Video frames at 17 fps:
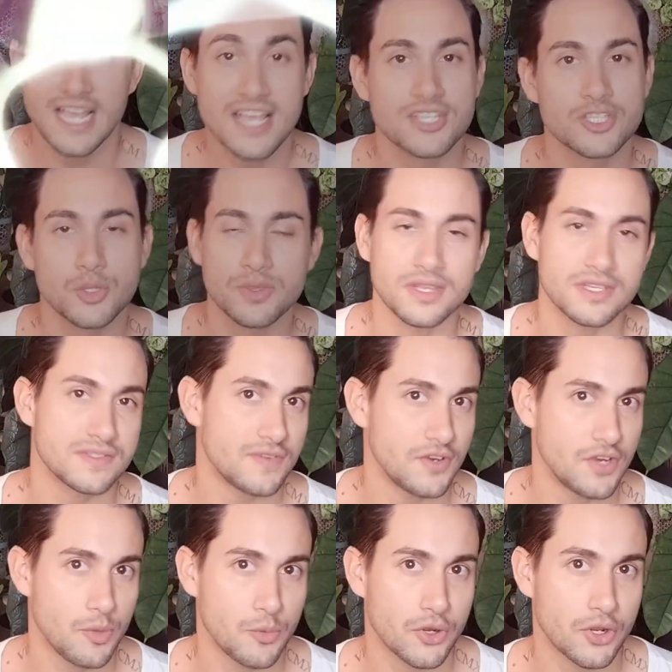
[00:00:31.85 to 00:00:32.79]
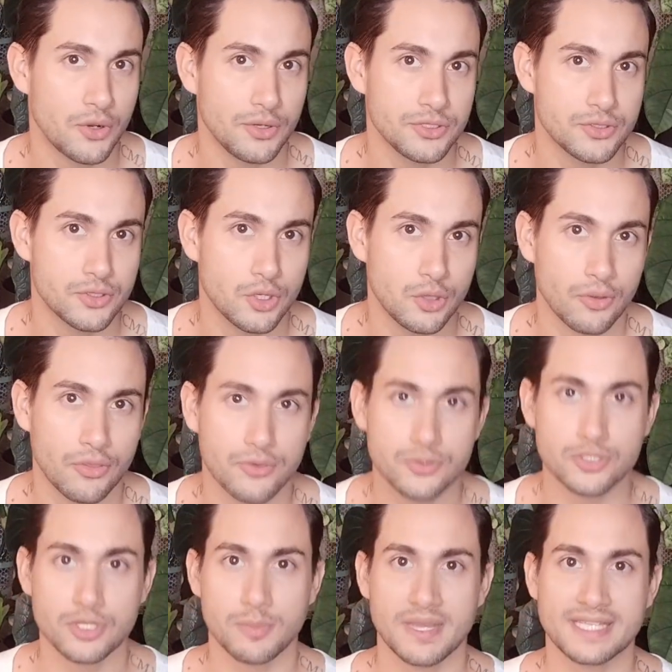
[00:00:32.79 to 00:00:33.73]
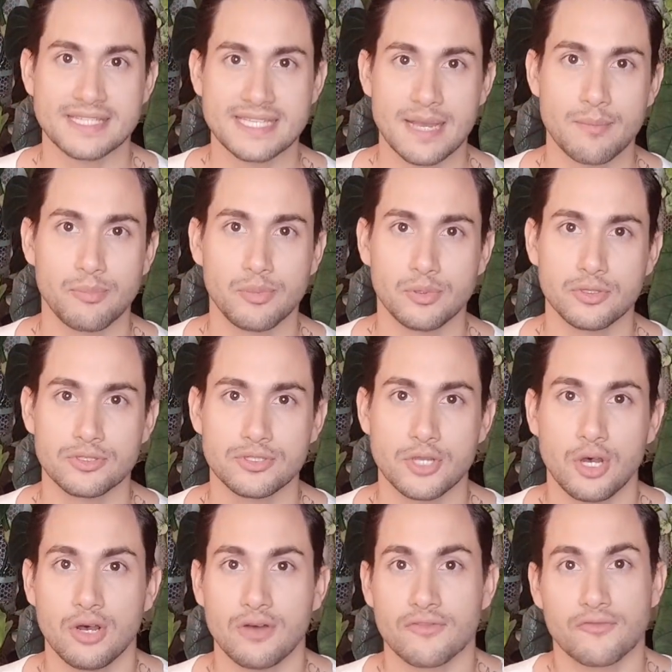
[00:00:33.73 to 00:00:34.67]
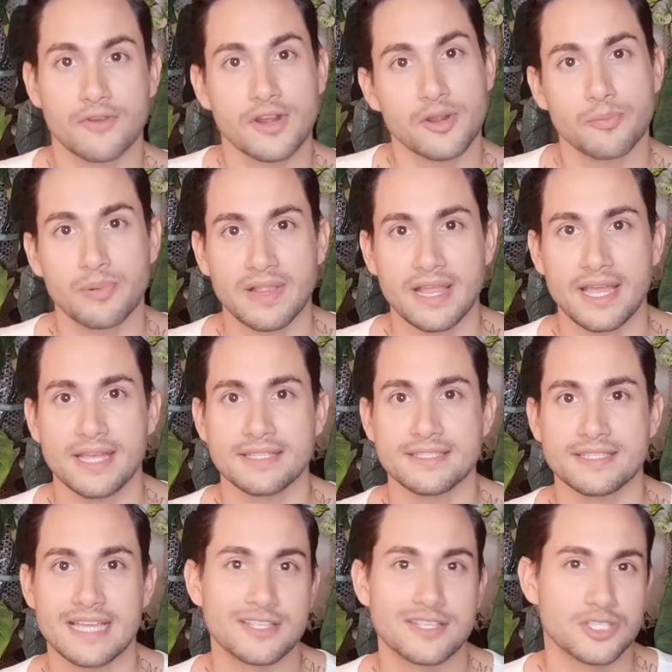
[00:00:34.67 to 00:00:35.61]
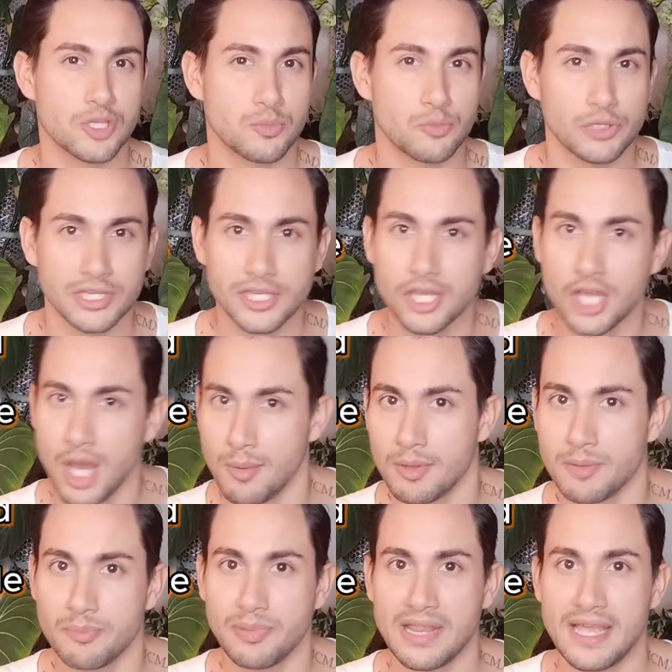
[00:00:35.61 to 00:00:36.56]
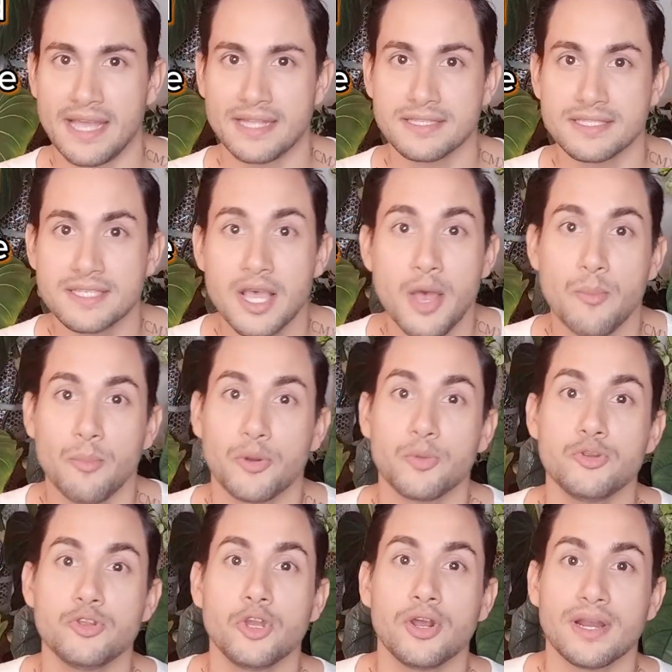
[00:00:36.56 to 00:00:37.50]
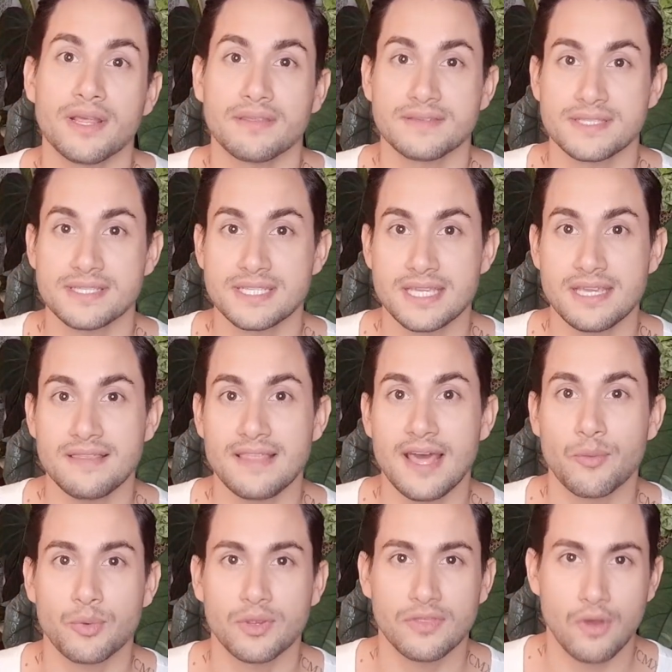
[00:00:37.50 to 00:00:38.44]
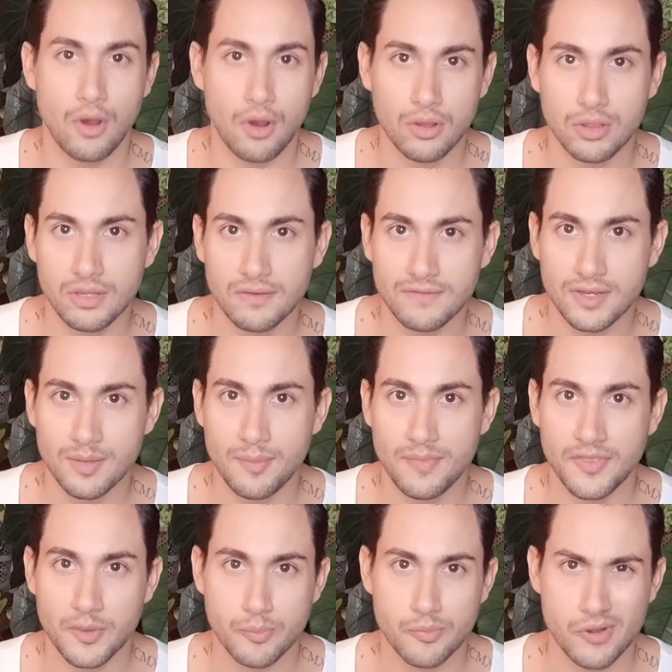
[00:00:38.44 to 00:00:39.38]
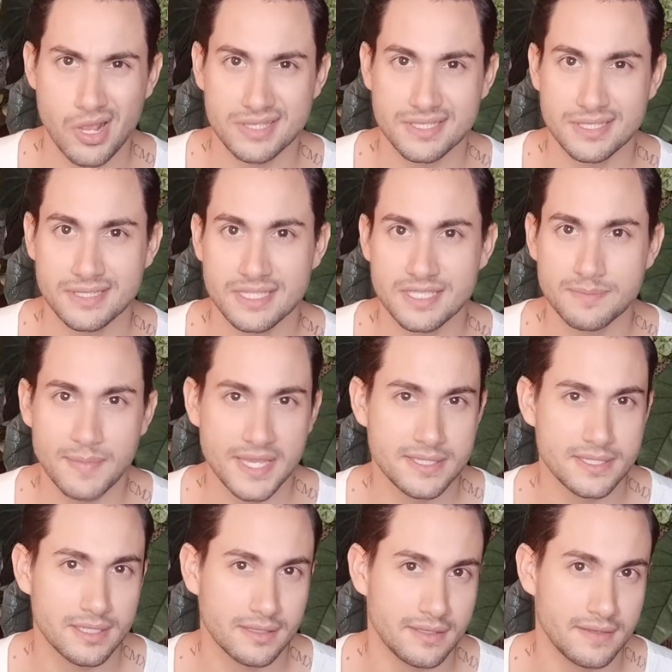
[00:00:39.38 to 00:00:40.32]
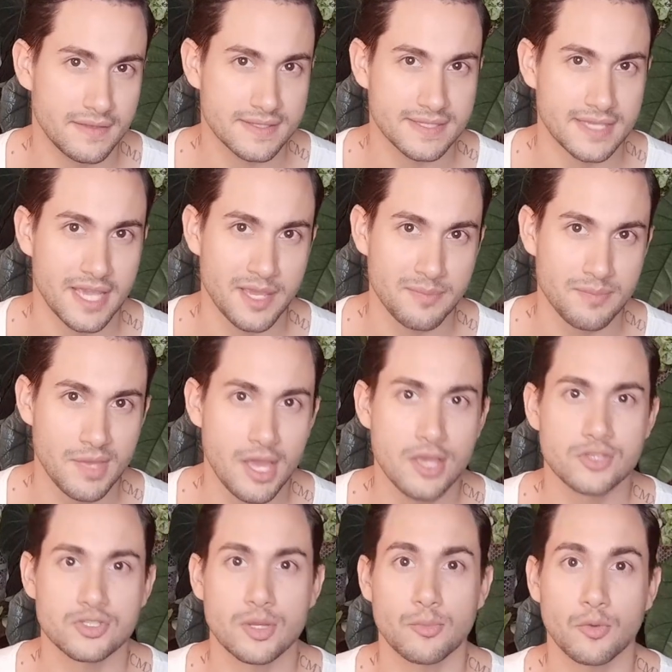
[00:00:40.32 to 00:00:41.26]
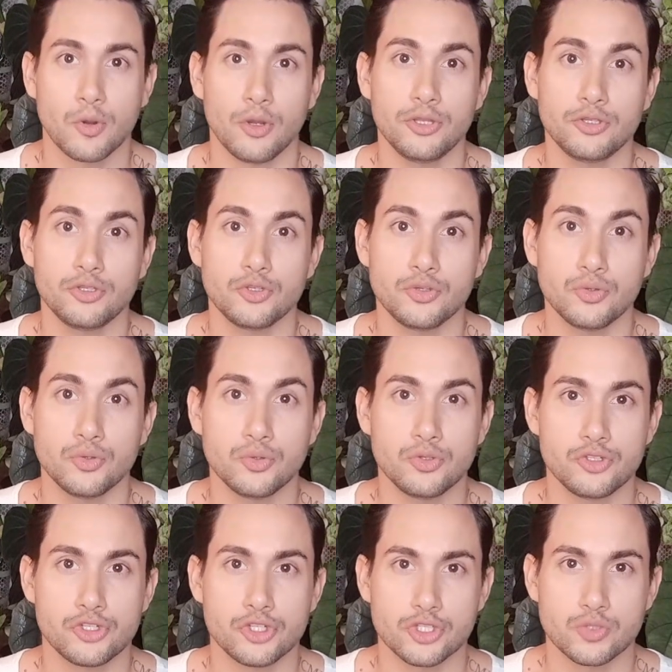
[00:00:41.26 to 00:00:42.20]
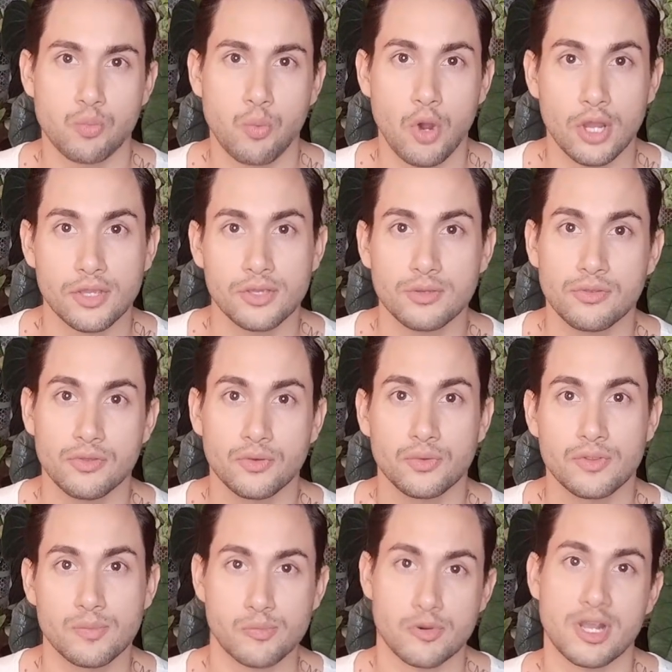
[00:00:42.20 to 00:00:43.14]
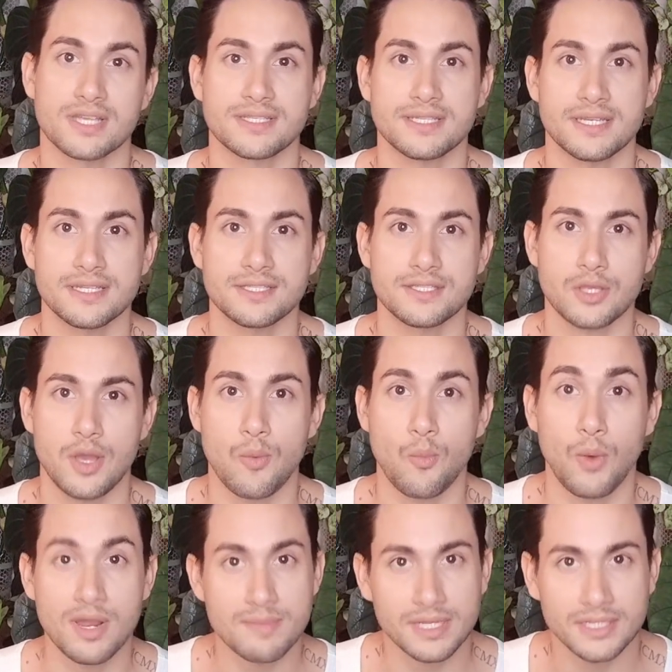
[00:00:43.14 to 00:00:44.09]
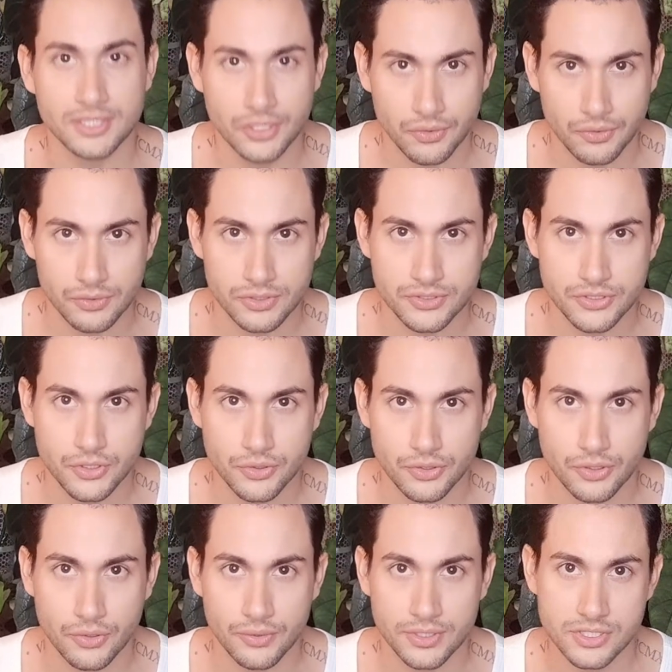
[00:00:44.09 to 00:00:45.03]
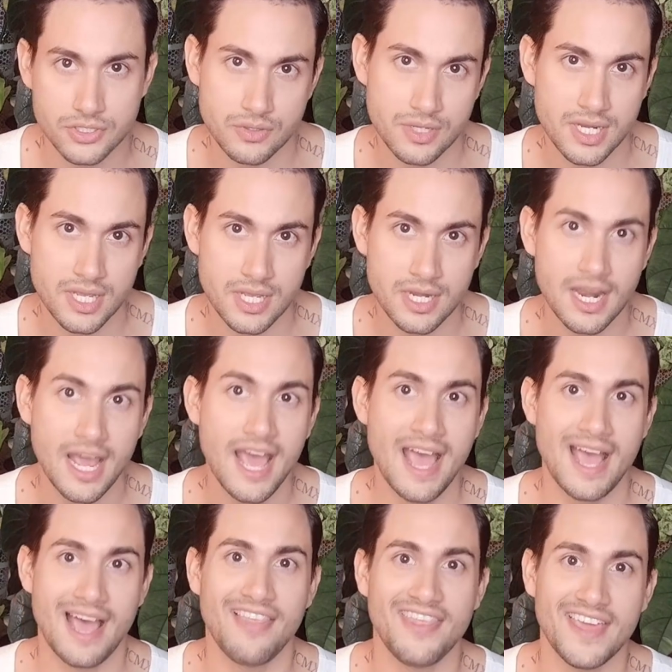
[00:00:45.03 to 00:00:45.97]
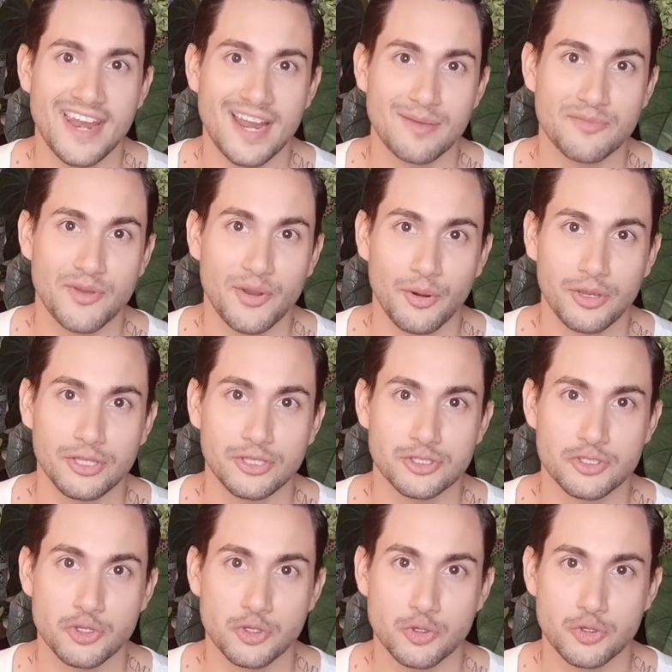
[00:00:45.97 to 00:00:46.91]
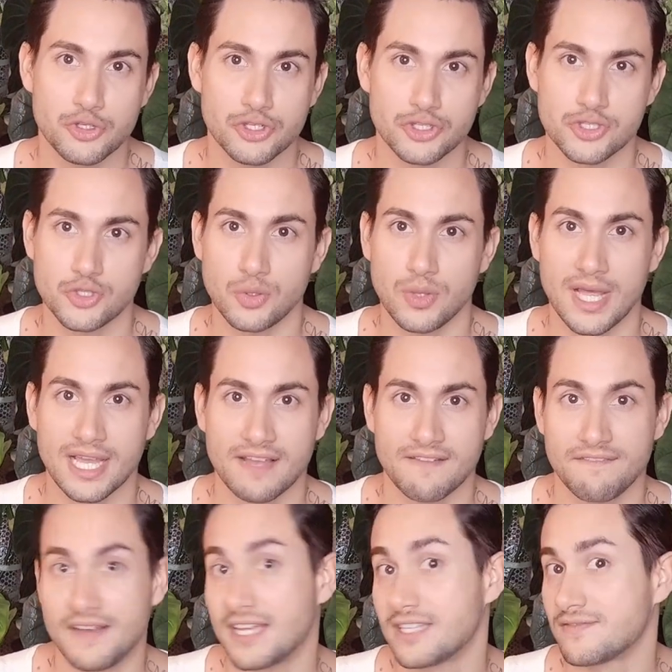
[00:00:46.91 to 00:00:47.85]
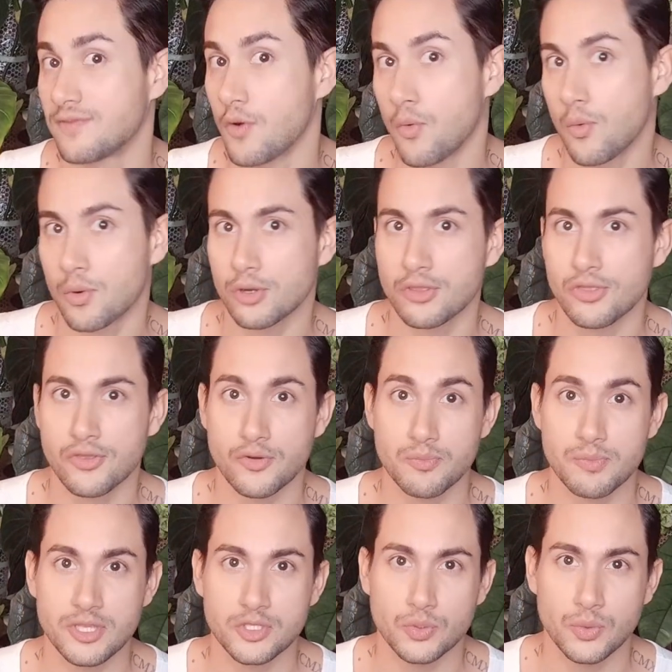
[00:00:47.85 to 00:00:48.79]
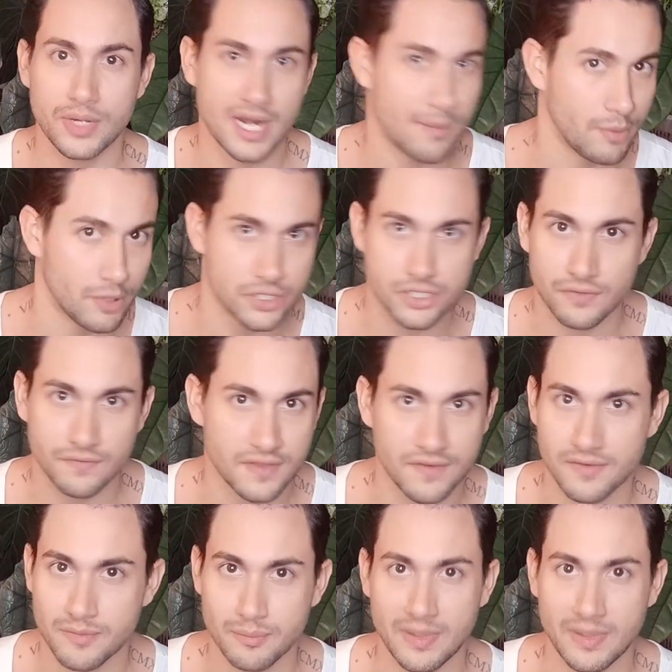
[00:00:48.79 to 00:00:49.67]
So in this video, we're going to go through some examples of rare plants and some really common plants, but you're gonna see that with all of them, the process is basically the same. So I'm going to just walk you through the process, what materials you're going to need, and then I'm going to just do like a fast forward through me doing a bunch of different